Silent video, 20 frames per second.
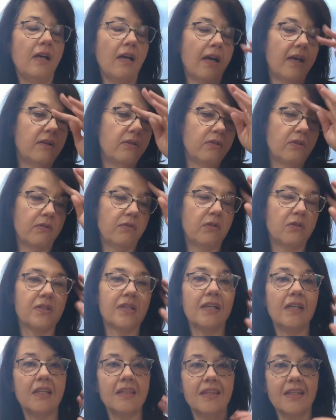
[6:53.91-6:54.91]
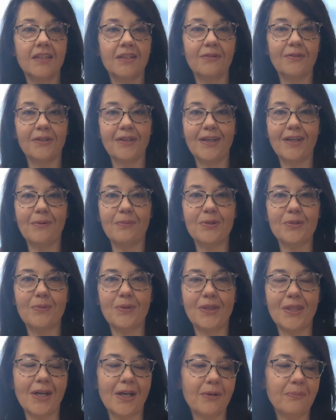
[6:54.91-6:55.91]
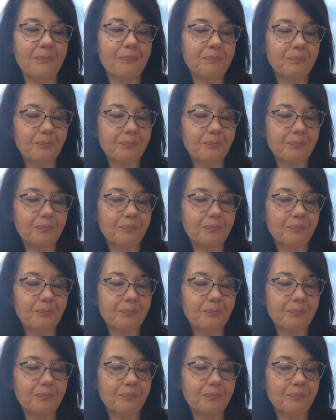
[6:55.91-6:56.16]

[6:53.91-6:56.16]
I don't know if there's anything that really helps with that.